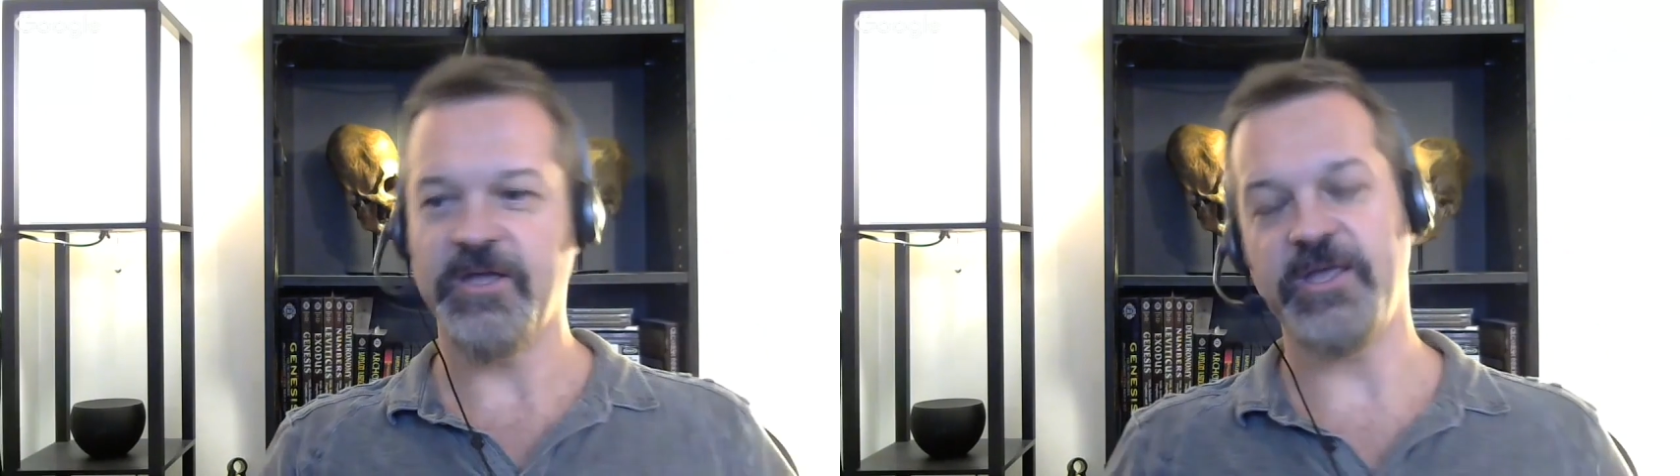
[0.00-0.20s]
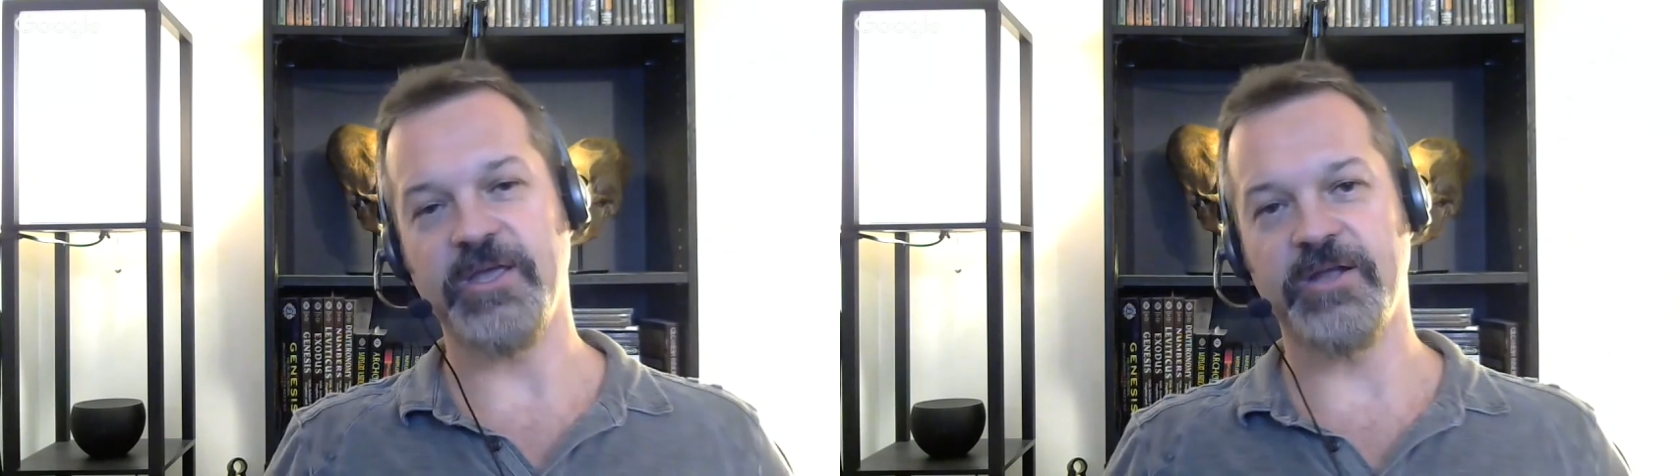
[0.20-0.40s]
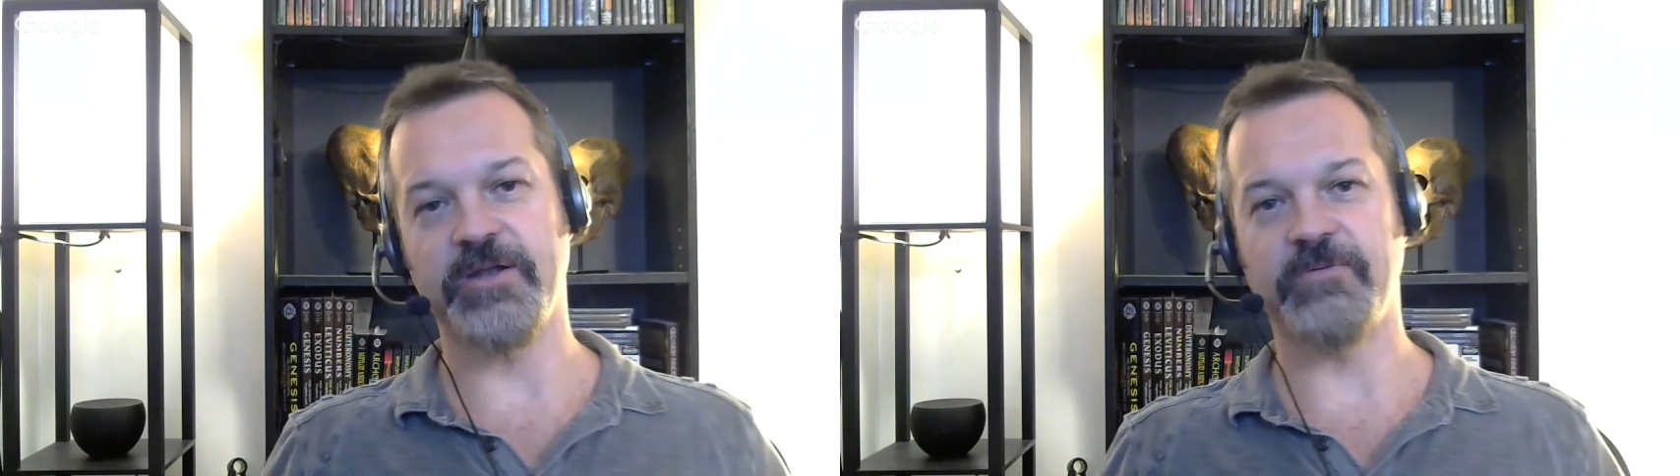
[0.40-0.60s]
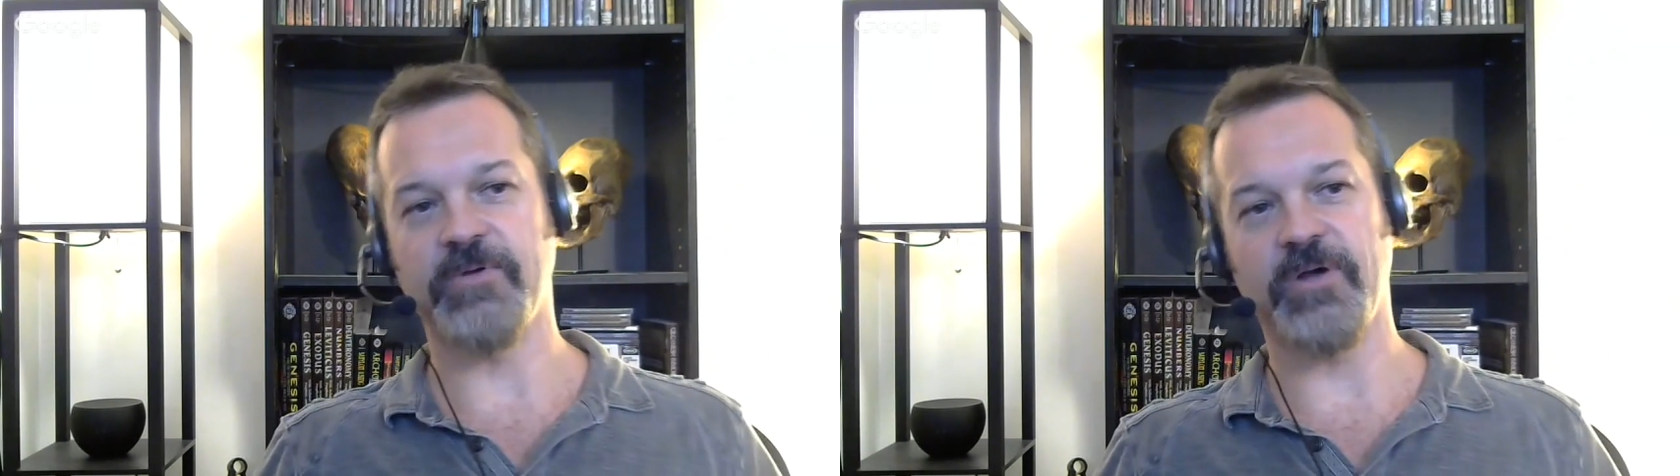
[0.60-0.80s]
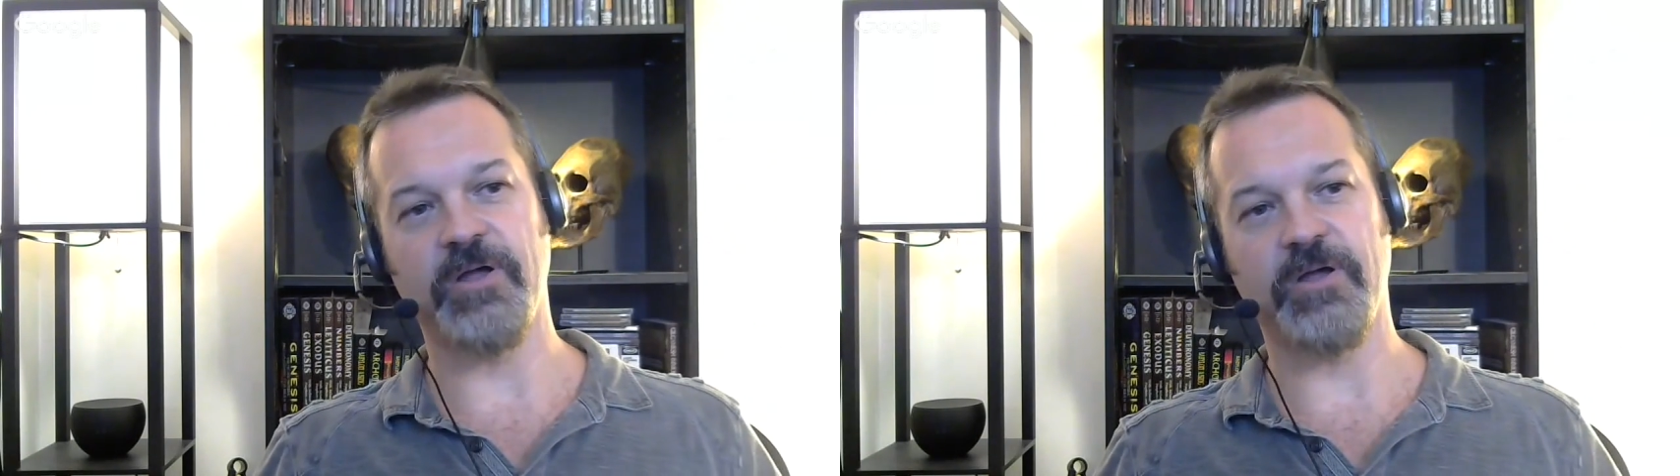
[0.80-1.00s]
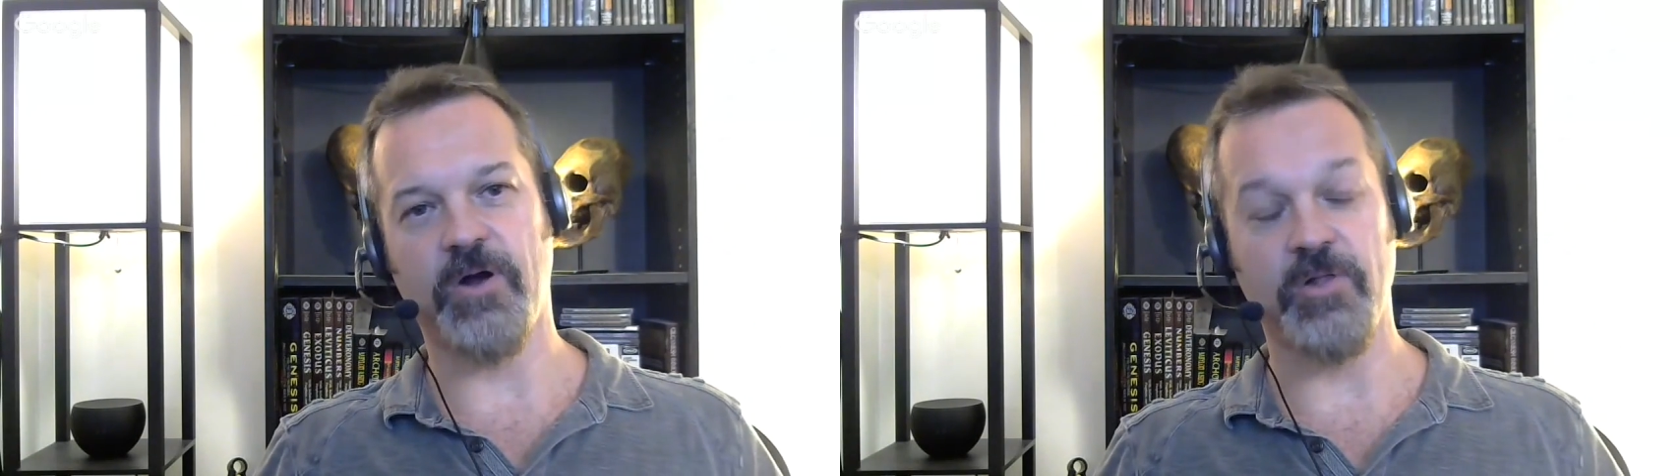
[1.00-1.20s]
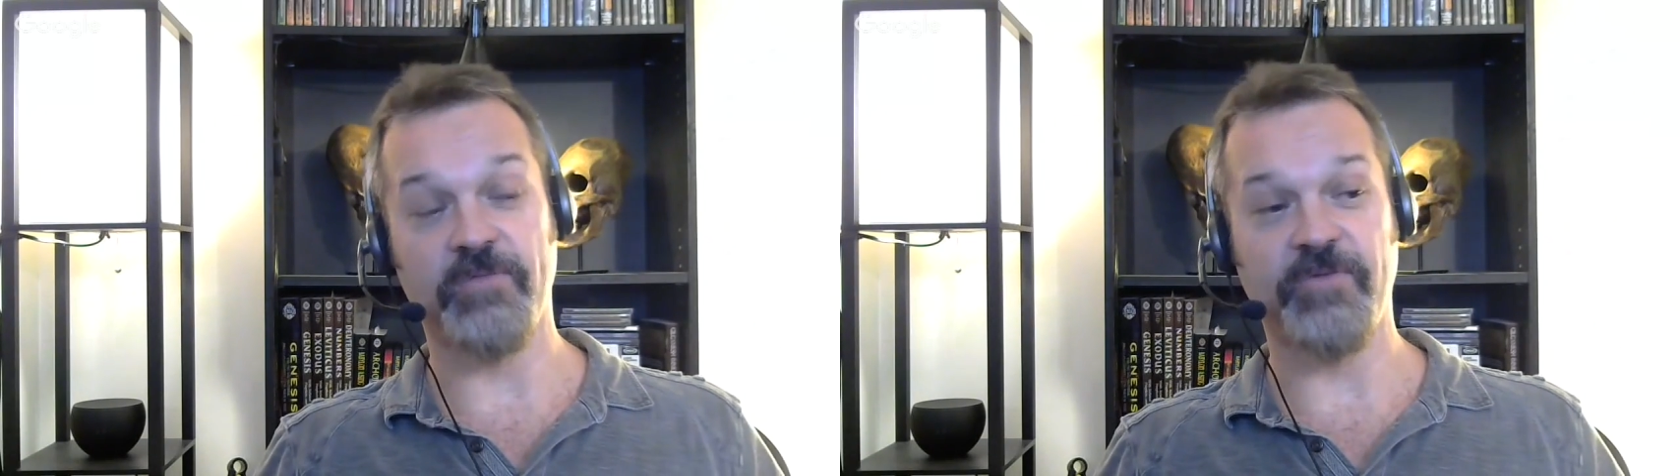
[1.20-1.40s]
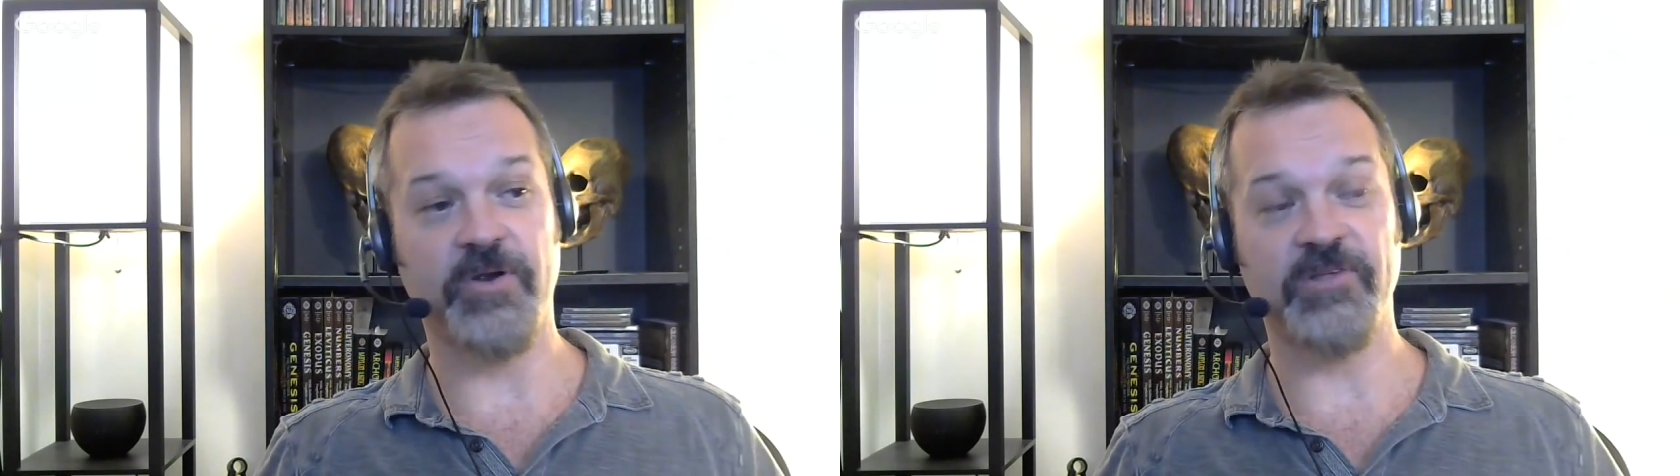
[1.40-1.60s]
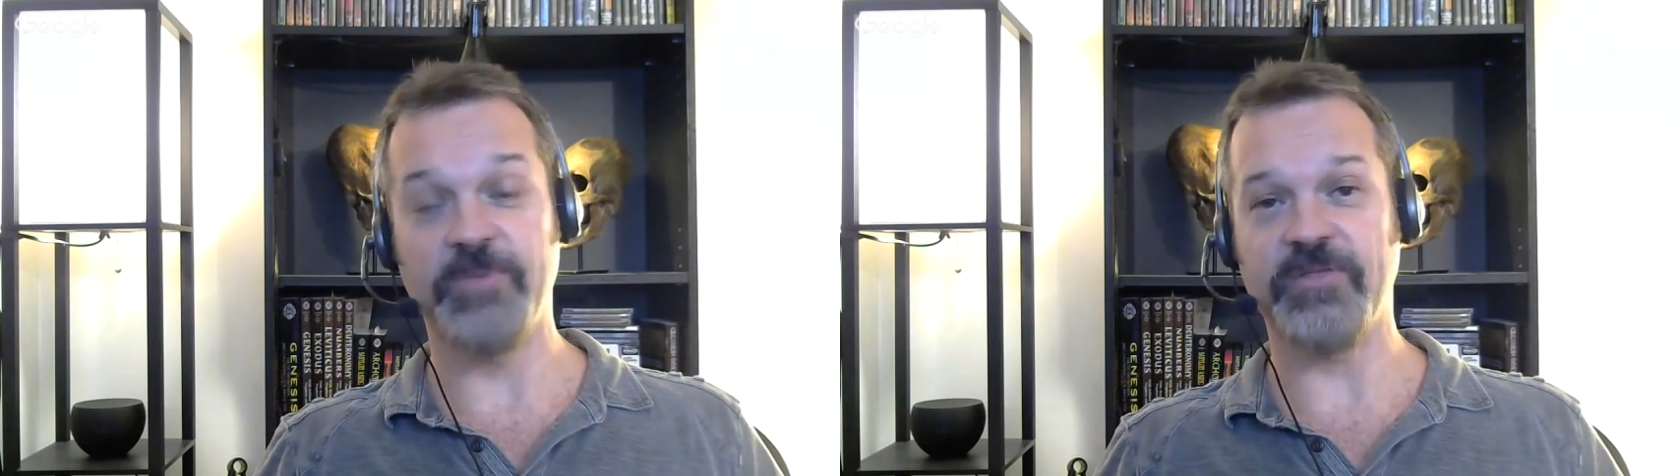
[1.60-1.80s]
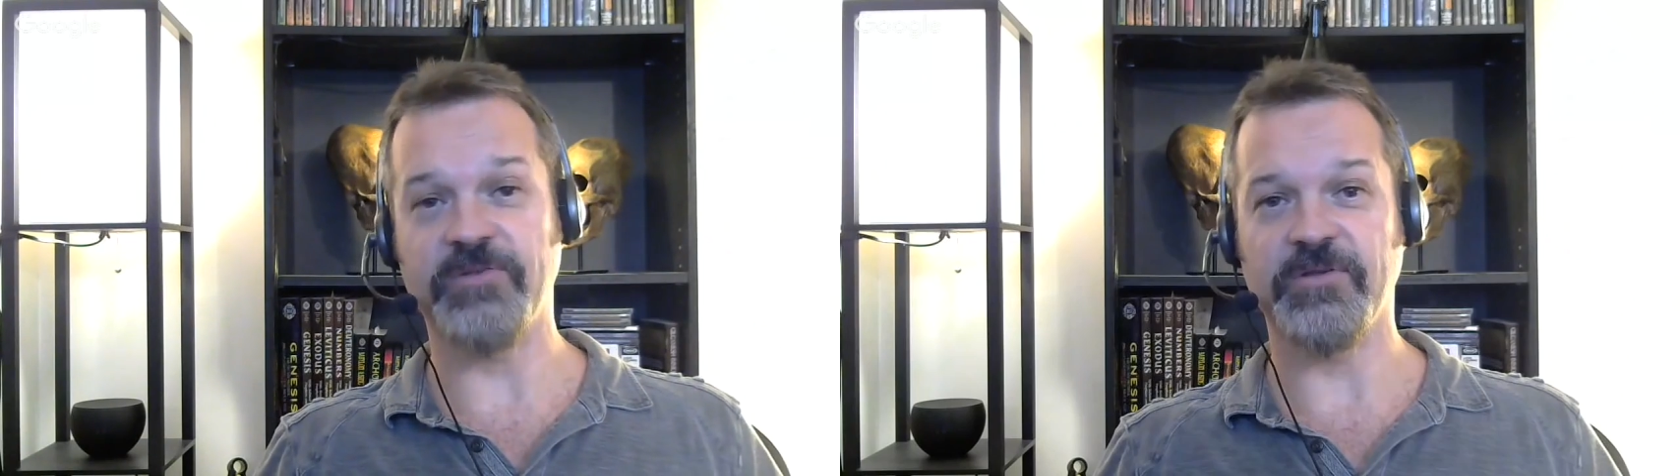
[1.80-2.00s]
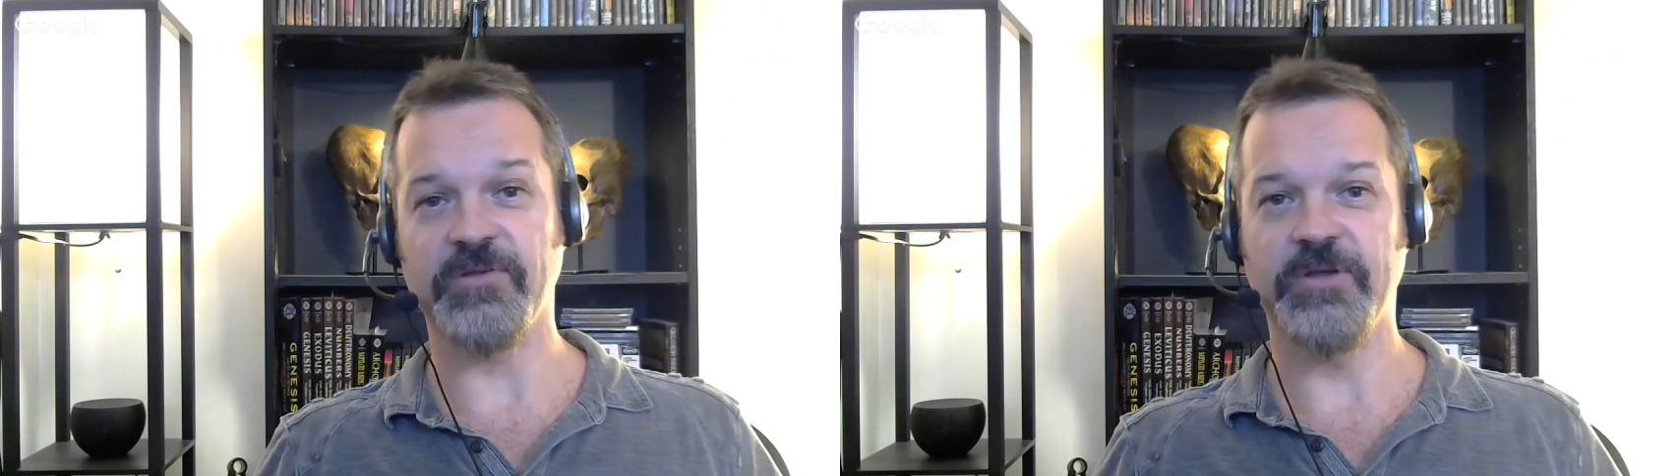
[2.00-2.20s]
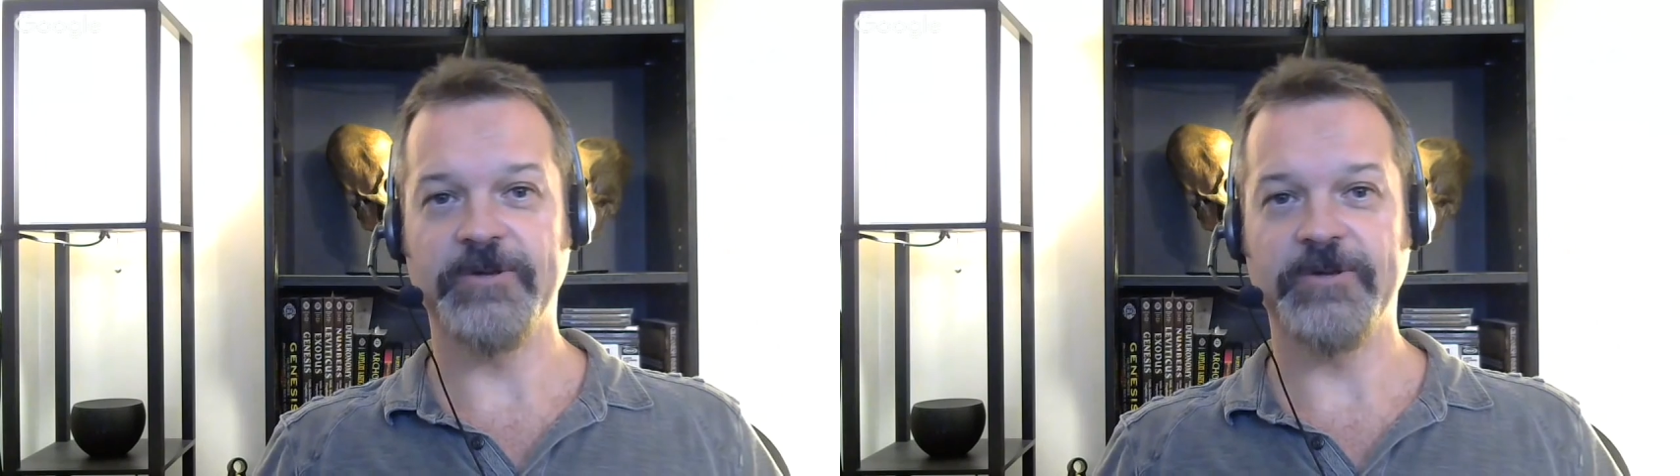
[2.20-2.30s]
in all the various myths